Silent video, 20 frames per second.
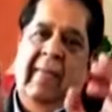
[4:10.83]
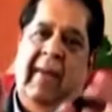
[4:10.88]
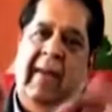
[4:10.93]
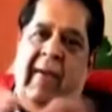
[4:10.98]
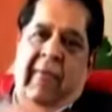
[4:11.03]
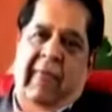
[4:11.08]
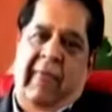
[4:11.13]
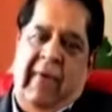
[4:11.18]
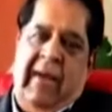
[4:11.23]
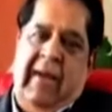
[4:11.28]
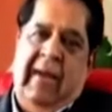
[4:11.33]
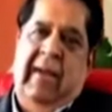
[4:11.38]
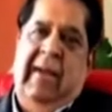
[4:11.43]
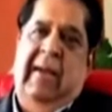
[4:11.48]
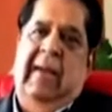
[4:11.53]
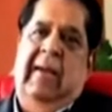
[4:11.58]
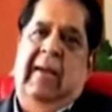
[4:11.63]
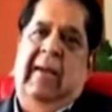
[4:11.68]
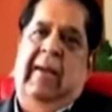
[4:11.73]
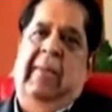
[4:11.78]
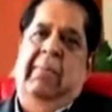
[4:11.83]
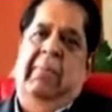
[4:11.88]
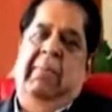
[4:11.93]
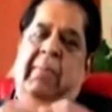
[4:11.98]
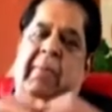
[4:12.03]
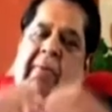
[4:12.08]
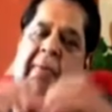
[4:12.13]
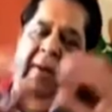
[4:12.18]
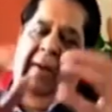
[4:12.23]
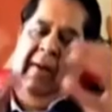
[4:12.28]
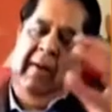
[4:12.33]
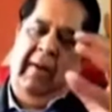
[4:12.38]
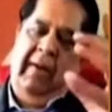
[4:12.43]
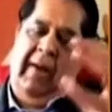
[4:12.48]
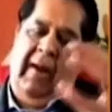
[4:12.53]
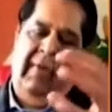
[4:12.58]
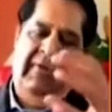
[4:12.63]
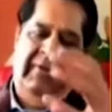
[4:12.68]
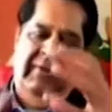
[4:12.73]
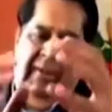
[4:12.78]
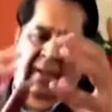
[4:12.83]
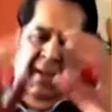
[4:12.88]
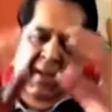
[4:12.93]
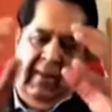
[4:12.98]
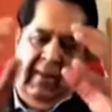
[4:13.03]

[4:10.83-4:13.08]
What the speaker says: very, I would say,